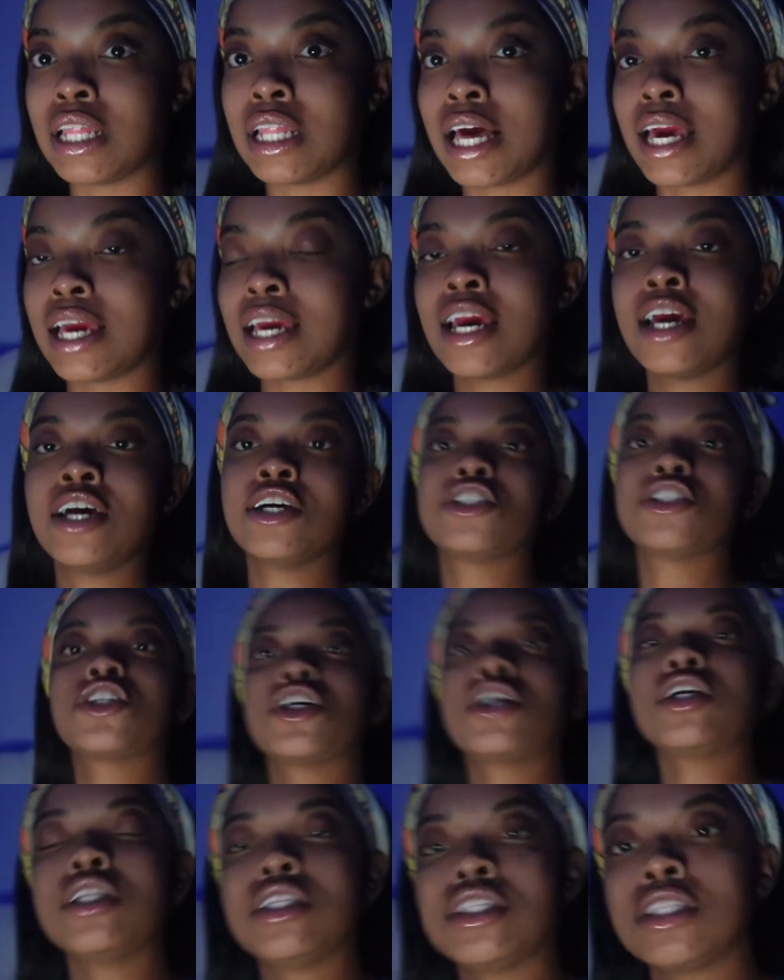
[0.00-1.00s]
like
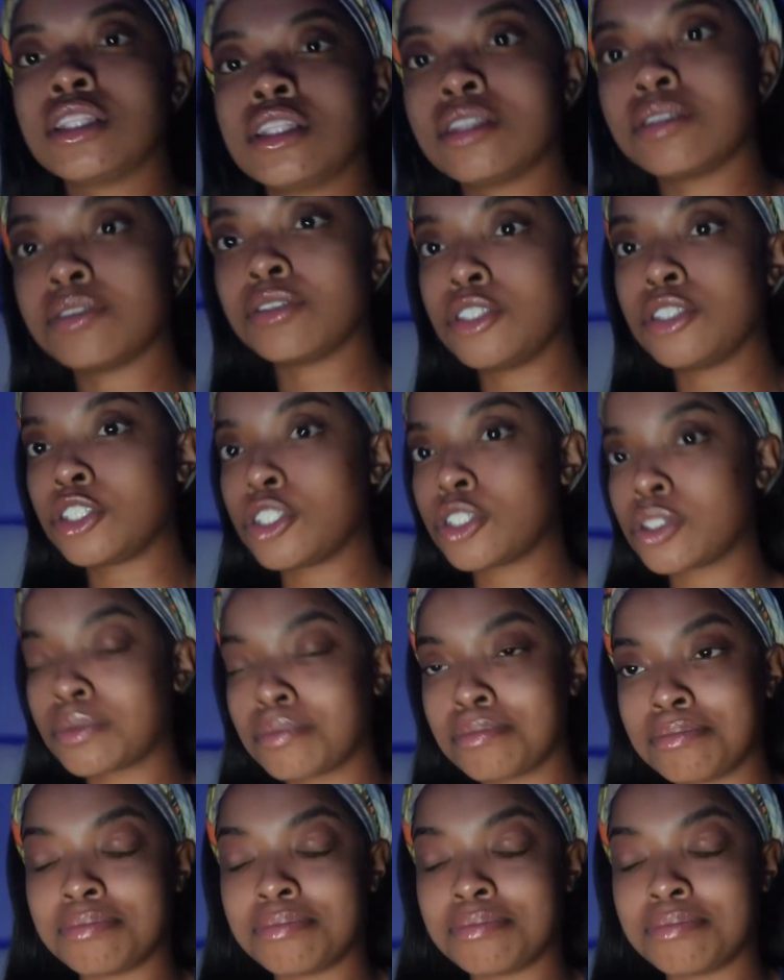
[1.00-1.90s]
certain things.